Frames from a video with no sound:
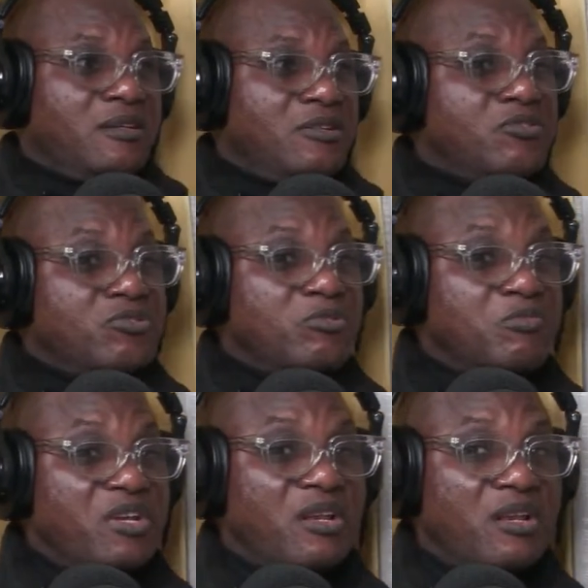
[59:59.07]
used to
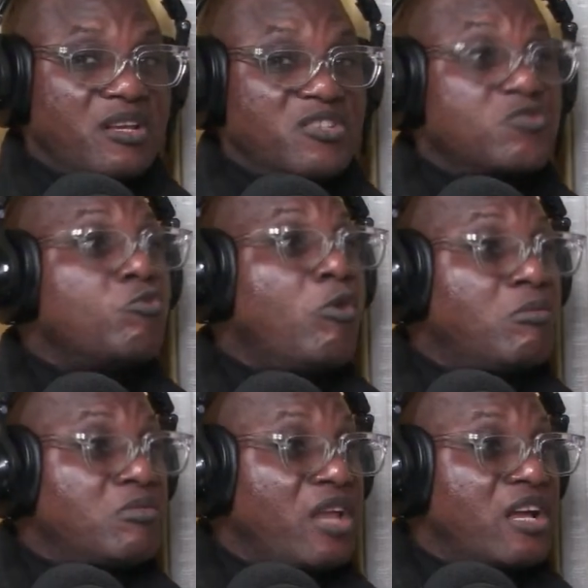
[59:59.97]
be is
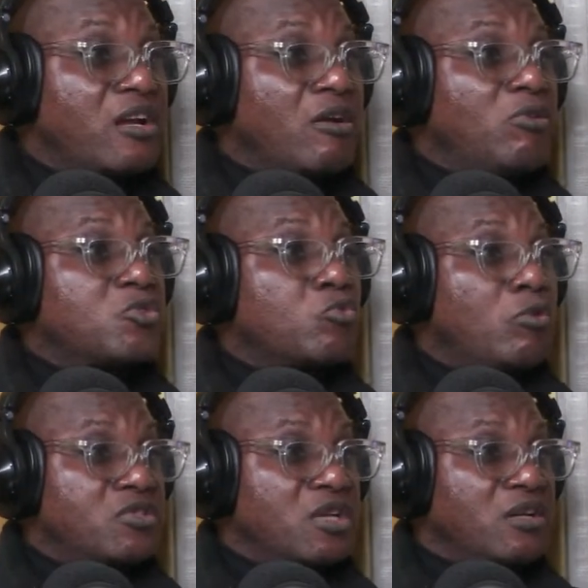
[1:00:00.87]
warm like hot
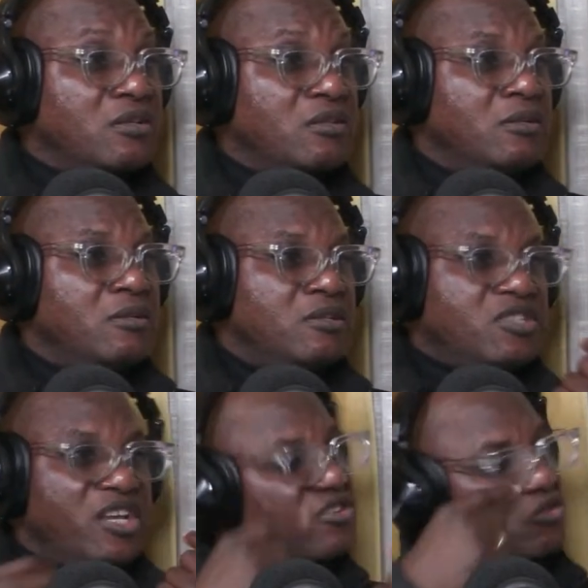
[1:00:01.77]
water.
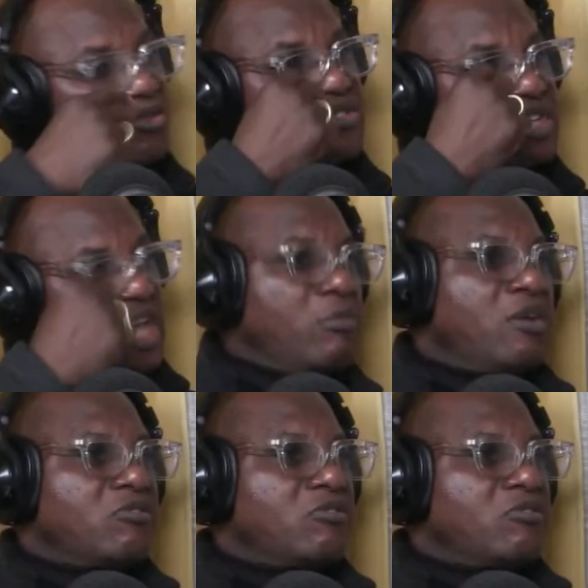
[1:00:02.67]
Tears just came